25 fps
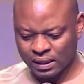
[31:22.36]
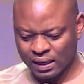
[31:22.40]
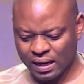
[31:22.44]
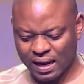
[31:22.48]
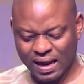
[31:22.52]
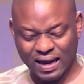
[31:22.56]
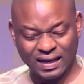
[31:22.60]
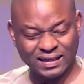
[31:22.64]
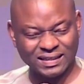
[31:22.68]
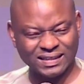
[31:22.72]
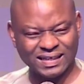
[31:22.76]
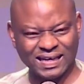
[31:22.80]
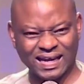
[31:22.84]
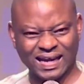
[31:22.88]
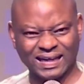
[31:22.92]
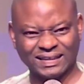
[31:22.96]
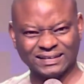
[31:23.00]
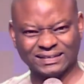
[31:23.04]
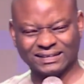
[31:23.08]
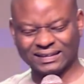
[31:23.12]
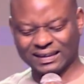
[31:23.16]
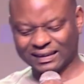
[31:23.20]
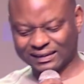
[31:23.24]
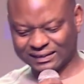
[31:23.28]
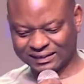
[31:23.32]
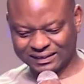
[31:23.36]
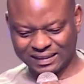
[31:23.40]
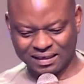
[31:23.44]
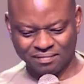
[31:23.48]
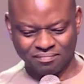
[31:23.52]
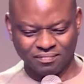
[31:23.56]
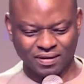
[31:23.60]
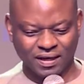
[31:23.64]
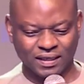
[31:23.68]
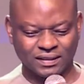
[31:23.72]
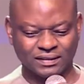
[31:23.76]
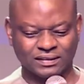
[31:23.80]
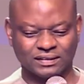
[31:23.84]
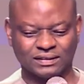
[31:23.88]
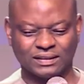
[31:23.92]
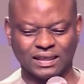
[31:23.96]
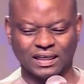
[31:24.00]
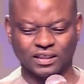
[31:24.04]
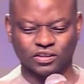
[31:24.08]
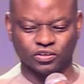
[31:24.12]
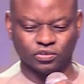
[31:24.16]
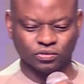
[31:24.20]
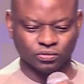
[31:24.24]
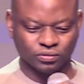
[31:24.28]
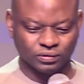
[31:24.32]
Any entertainment
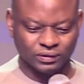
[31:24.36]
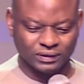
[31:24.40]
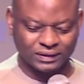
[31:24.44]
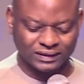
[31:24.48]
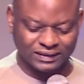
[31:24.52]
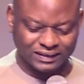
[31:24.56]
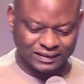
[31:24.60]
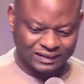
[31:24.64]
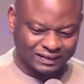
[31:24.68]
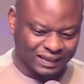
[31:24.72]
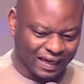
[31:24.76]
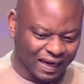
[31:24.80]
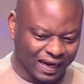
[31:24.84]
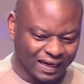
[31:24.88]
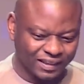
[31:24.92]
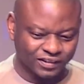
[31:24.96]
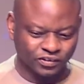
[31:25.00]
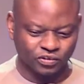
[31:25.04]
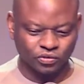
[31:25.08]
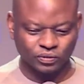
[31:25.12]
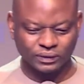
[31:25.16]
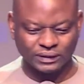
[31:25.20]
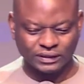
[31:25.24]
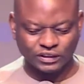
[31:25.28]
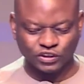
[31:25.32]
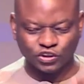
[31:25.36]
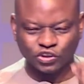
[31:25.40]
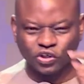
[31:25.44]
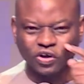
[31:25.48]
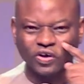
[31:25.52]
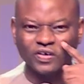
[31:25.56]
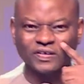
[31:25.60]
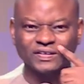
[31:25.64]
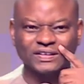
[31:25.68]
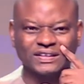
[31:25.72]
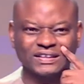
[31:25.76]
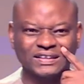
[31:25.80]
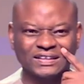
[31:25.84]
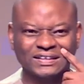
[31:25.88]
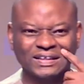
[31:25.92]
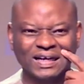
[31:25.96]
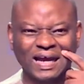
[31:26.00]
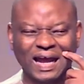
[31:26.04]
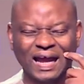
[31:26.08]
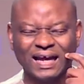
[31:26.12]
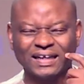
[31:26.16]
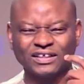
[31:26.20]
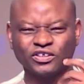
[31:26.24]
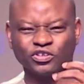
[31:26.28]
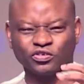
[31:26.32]
that you decide to indulge in
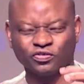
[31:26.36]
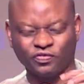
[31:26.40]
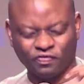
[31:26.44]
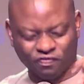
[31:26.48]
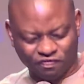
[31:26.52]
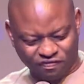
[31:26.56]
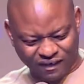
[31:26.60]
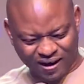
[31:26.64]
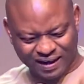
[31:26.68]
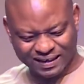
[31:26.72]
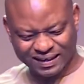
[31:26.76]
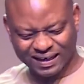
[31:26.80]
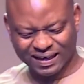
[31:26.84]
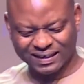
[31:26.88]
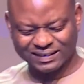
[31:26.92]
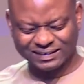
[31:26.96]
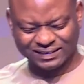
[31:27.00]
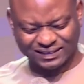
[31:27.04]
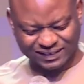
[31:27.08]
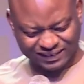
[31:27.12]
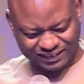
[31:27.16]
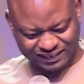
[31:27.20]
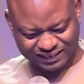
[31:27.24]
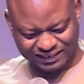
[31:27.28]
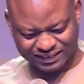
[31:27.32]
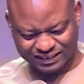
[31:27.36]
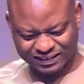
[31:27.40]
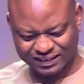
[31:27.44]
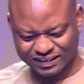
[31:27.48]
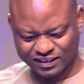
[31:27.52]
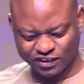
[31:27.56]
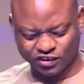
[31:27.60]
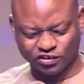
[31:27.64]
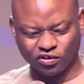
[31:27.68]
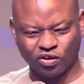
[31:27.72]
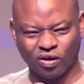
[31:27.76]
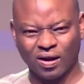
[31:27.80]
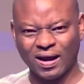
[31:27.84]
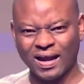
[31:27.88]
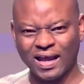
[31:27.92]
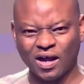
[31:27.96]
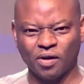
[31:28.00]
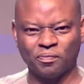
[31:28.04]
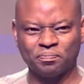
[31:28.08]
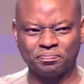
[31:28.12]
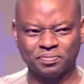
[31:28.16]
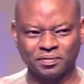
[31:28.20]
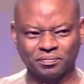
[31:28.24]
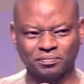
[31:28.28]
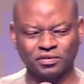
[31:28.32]
and you find that this thing is not
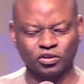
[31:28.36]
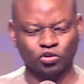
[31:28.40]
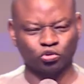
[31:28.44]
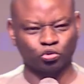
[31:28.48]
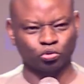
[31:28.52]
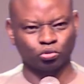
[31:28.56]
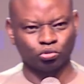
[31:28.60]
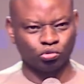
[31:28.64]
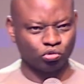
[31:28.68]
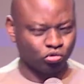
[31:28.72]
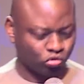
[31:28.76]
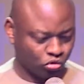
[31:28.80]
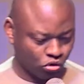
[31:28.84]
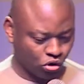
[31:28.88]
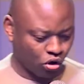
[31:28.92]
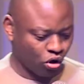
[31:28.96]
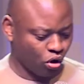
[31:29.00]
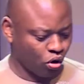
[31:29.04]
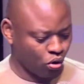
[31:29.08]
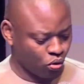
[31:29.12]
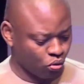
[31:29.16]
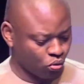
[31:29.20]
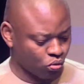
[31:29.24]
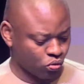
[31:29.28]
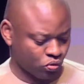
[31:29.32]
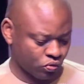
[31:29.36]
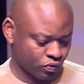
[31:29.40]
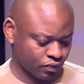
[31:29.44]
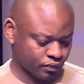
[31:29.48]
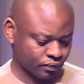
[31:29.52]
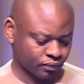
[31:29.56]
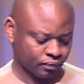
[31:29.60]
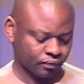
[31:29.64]
helping me to grow,